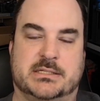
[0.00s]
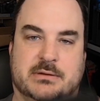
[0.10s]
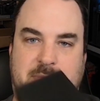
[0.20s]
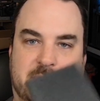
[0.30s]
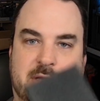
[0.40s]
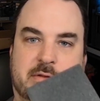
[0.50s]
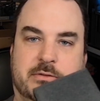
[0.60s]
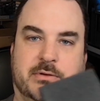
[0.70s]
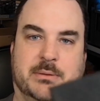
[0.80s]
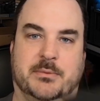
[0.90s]
So I'm going to go
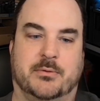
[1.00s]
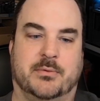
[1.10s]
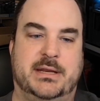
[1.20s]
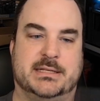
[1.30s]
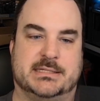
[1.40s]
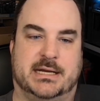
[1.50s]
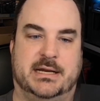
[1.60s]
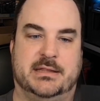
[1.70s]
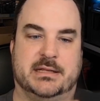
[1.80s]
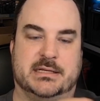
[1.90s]
through and I'm going to
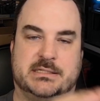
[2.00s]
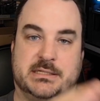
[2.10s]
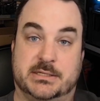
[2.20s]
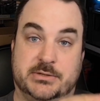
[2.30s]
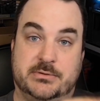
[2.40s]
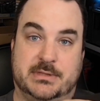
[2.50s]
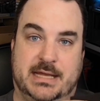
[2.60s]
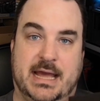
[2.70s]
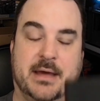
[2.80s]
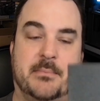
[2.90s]
redesign this to do
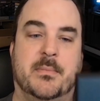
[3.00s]
that,